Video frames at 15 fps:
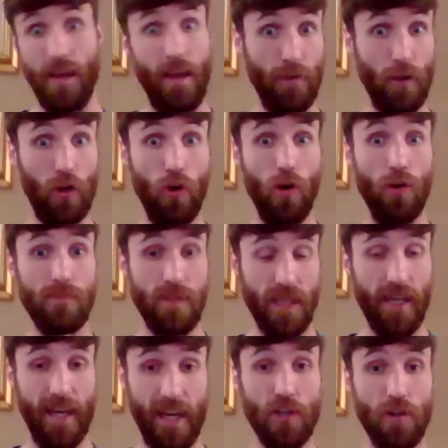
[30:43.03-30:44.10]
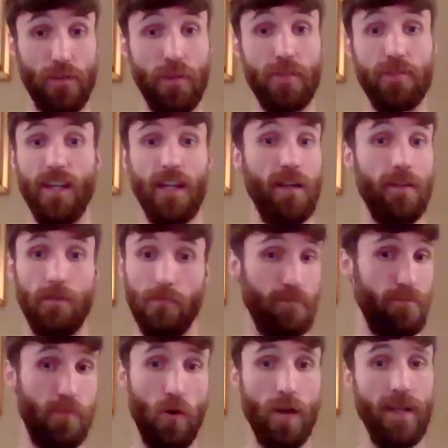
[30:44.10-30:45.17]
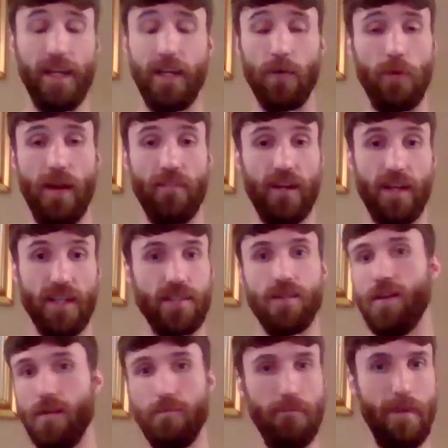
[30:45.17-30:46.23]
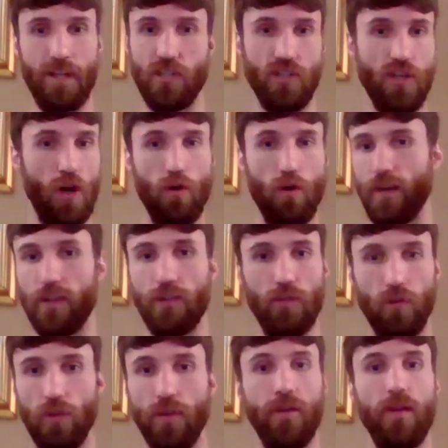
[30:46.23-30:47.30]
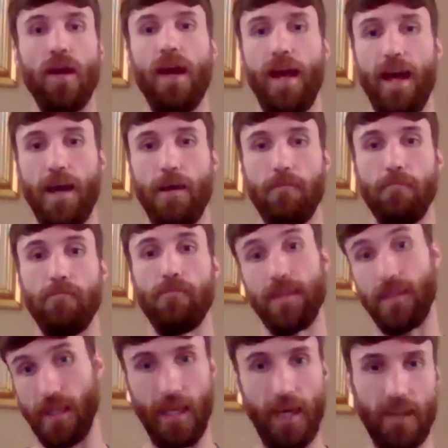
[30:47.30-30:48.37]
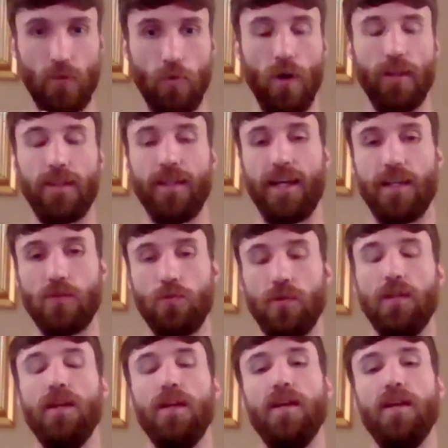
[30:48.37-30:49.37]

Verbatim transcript: if it comes, you get your fifteen point lead or whatever it is, match is over, done, and um, you get to go on to the next one.